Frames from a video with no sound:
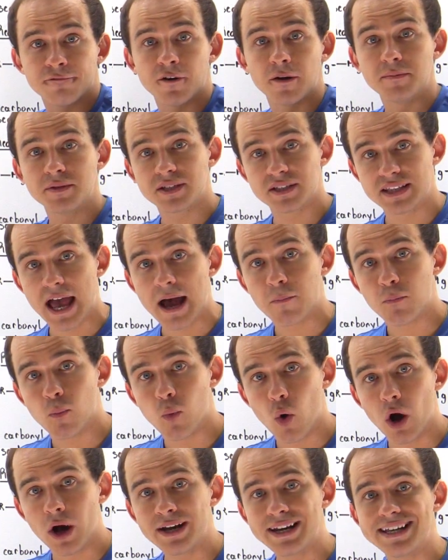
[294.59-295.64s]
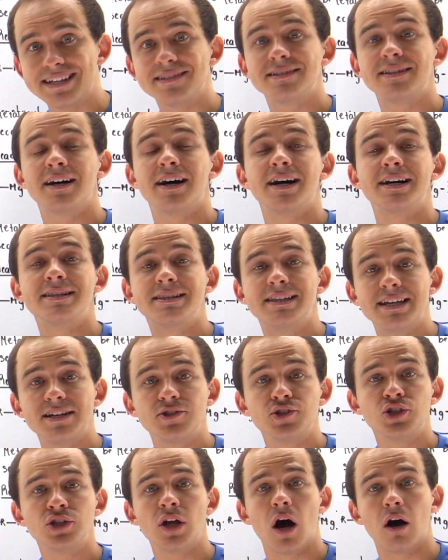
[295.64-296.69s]
from step one is the
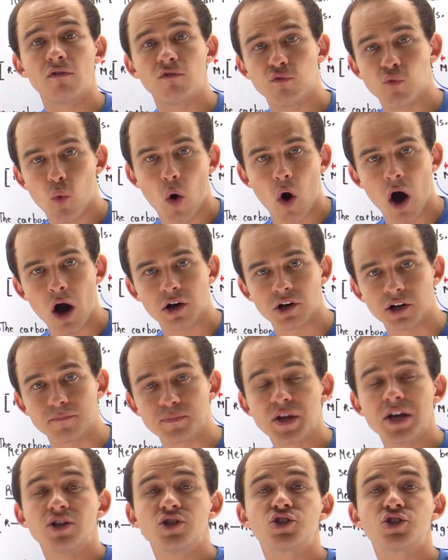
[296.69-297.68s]
addition of water.